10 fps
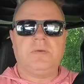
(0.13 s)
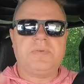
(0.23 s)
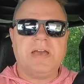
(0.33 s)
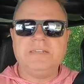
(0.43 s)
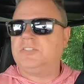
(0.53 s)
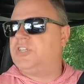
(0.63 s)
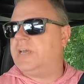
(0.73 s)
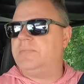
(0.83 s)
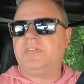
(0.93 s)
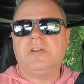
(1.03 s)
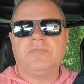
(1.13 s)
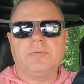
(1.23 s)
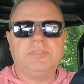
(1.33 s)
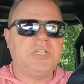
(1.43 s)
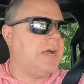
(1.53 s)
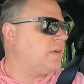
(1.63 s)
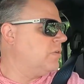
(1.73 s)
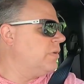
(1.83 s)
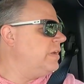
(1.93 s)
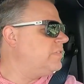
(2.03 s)
up guys, James here from
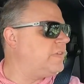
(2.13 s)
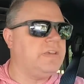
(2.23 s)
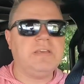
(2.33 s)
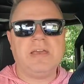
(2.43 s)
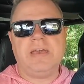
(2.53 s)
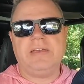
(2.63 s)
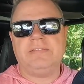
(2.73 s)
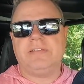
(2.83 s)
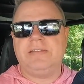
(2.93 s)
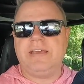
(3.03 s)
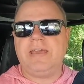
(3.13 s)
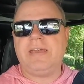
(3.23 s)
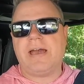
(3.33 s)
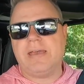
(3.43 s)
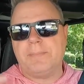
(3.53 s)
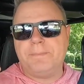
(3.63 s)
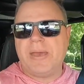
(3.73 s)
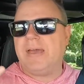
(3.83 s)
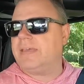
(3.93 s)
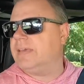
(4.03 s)
ShockerRacing, and today I am
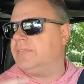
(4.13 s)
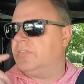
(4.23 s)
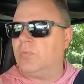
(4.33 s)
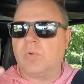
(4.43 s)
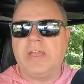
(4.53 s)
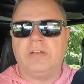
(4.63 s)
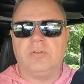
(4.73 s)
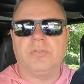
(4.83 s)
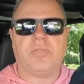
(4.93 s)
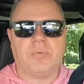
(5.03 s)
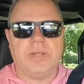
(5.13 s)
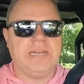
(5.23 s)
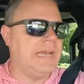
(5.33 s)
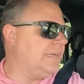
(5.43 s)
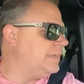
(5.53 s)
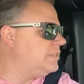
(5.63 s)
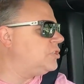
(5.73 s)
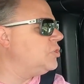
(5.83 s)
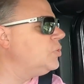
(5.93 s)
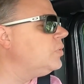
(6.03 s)
back in the Wrangler
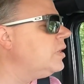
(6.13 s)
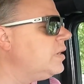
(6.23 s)
392.